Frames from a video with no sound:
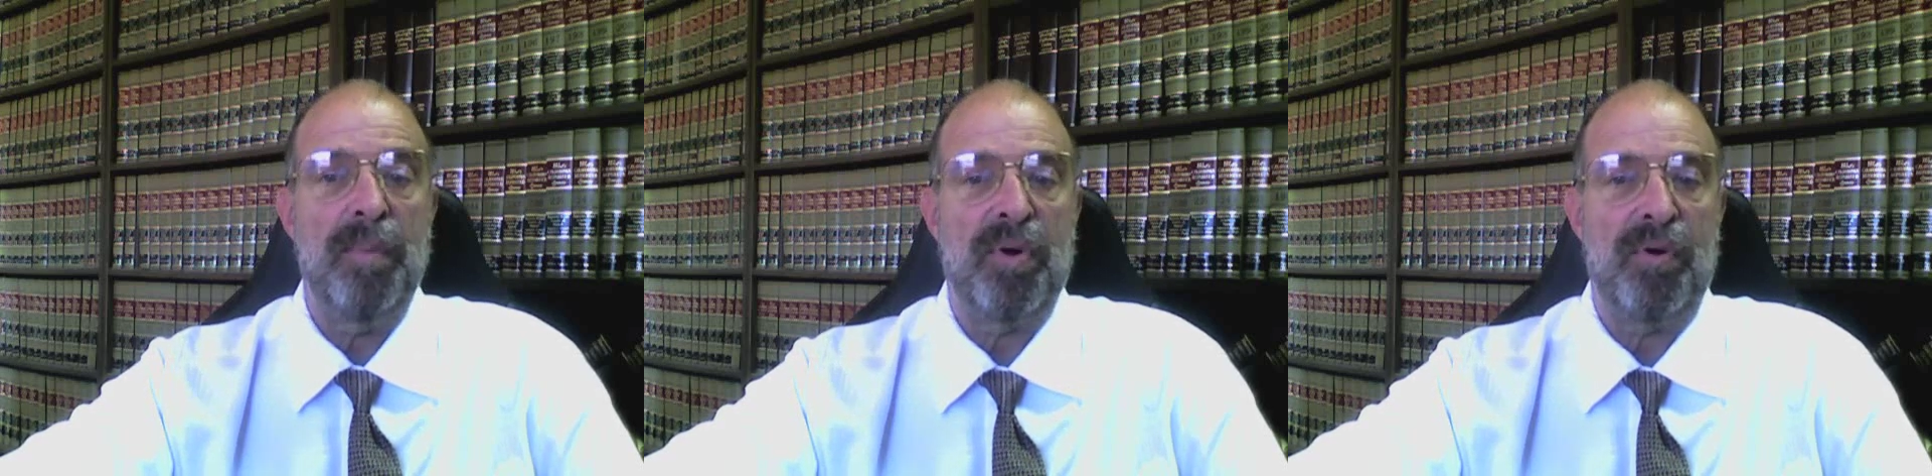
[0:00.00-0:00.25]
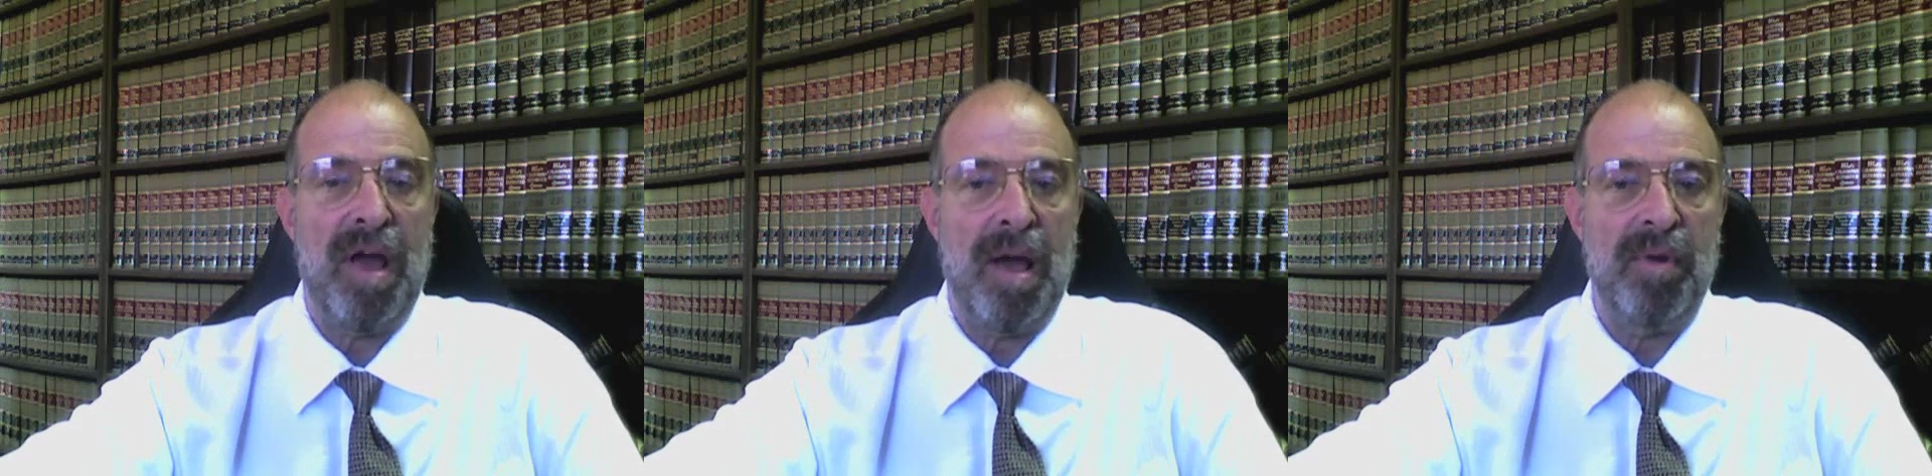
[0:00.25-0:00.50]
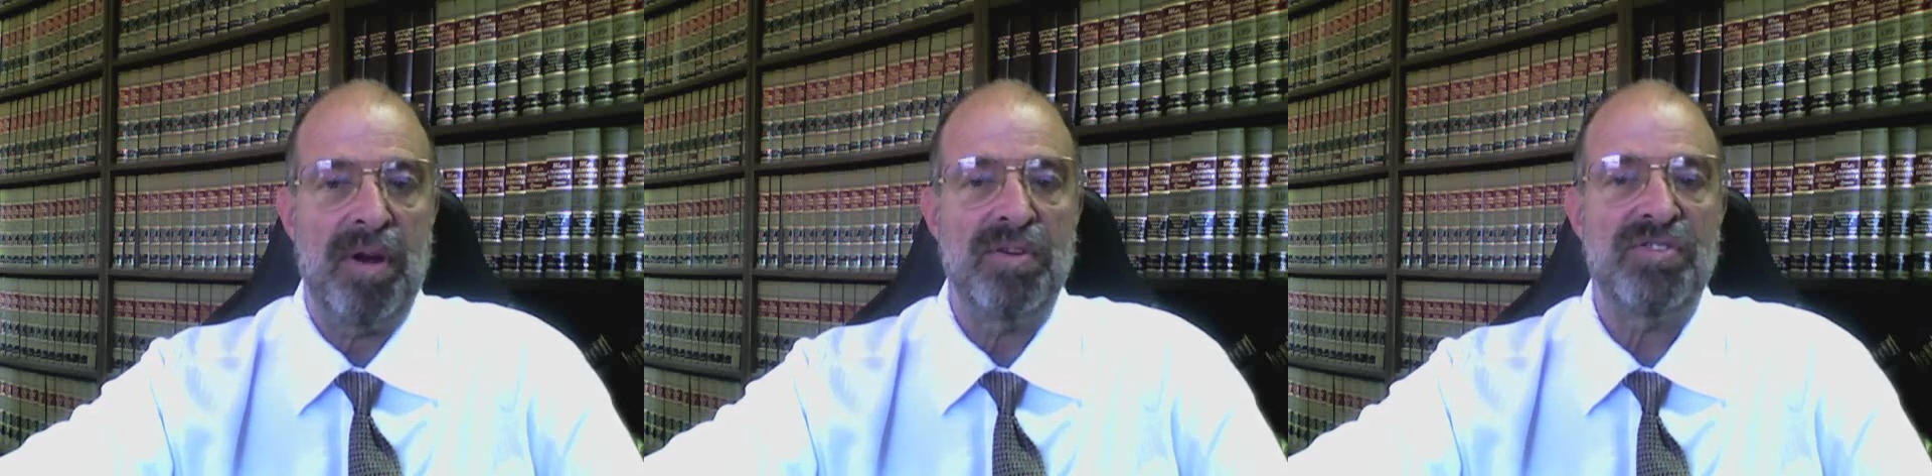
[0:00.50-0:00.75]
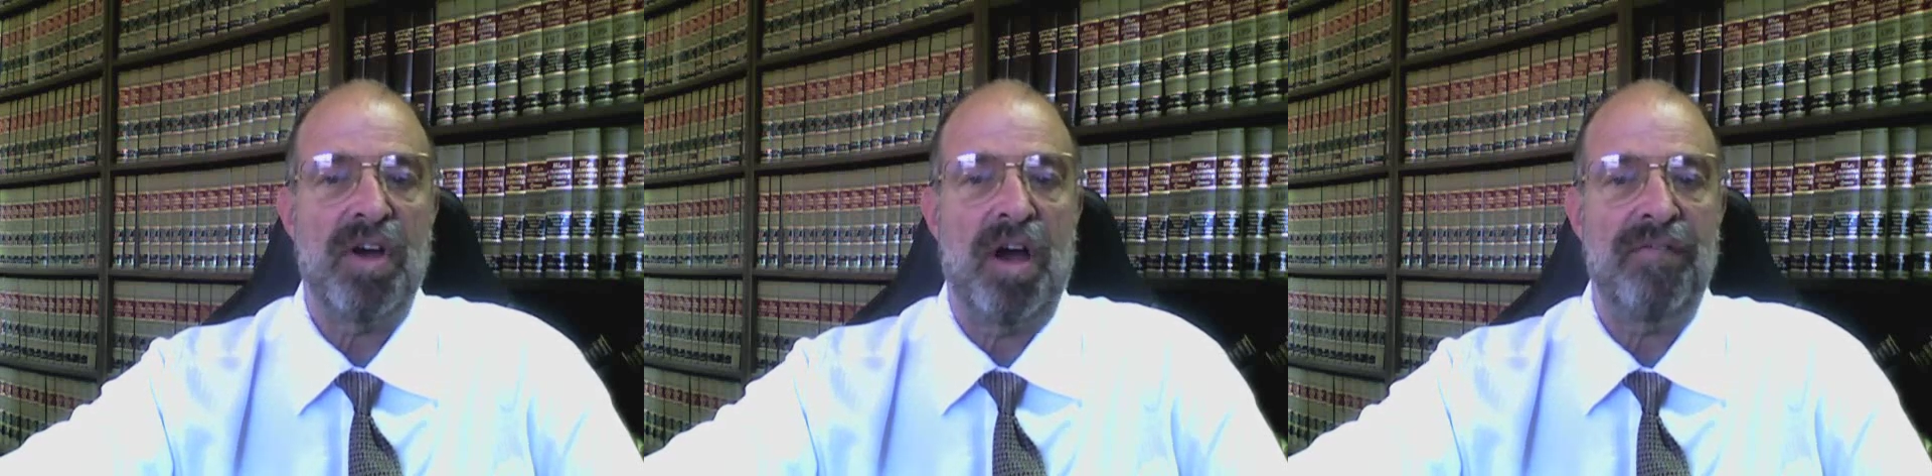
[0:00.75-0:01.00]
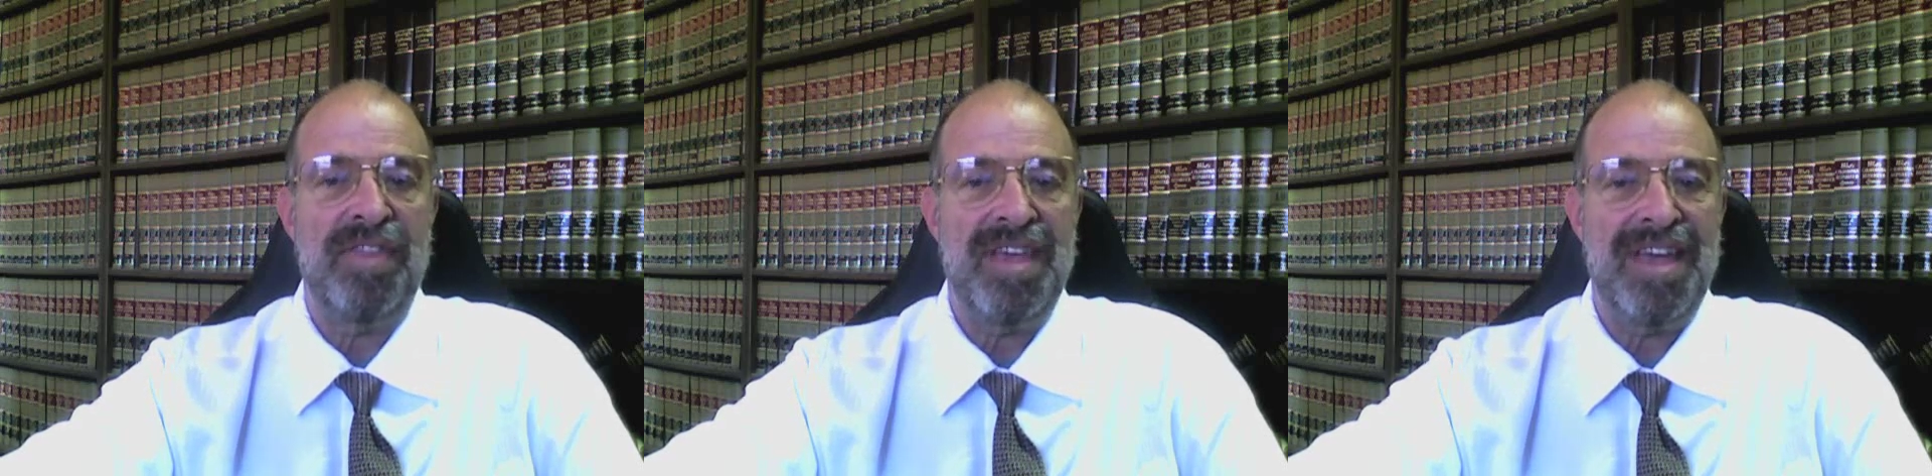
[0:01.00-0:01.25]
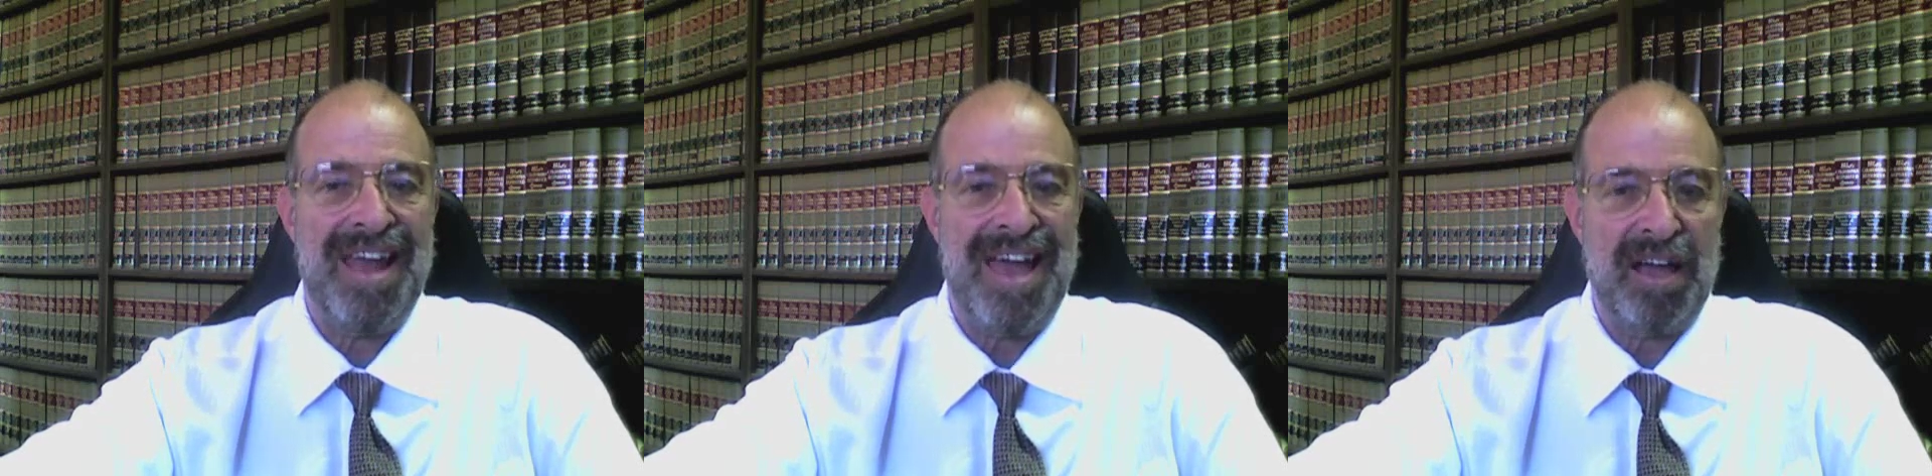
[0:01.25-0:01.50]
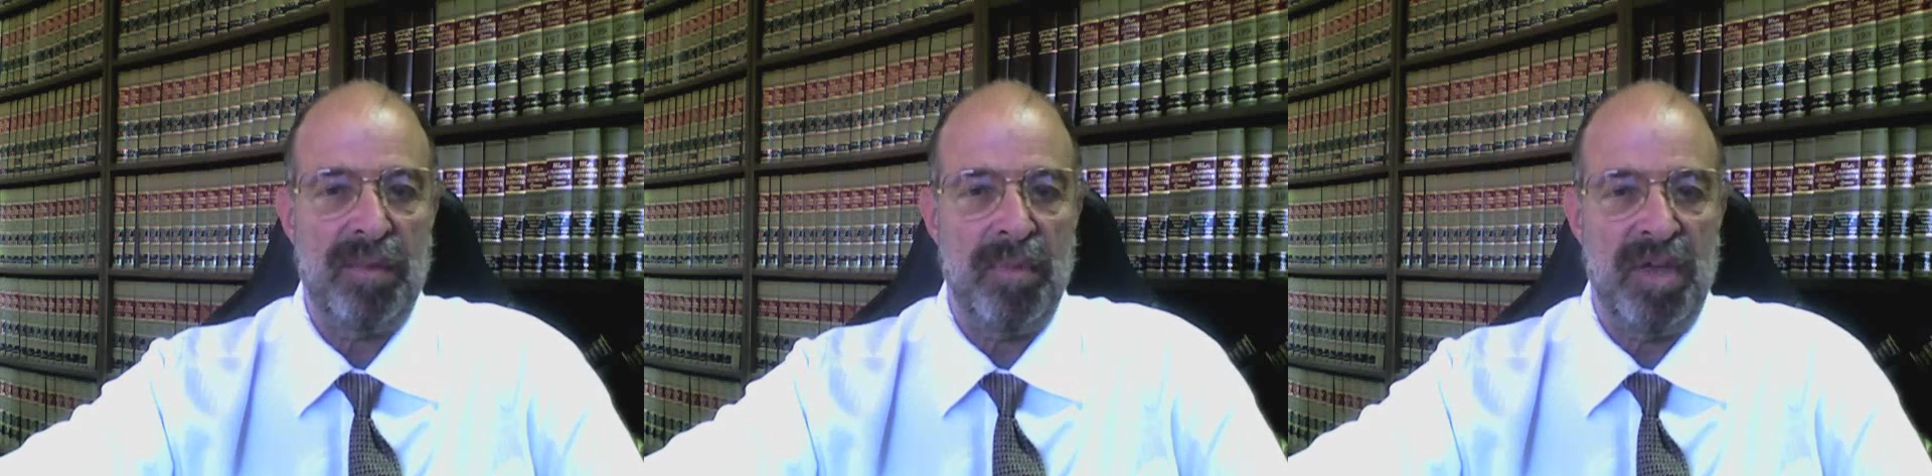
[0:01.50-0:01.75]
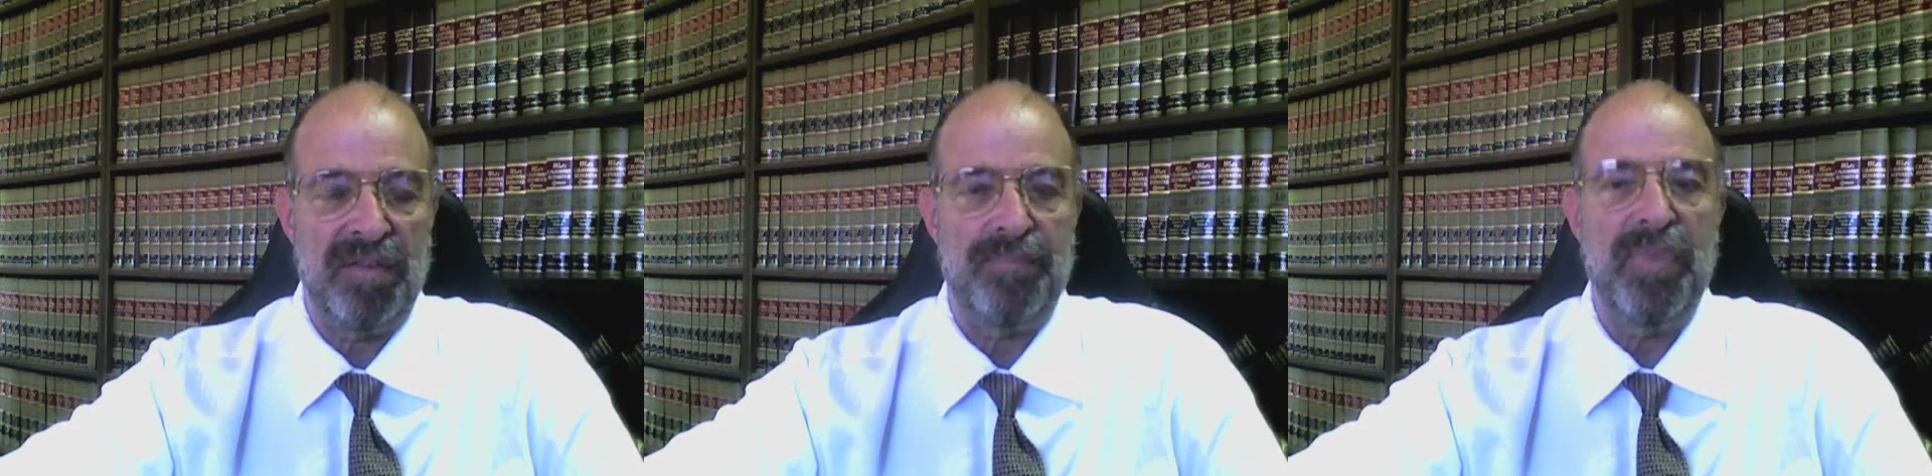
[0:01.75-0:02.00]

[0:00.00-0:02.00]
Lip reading: parameters of the enactment.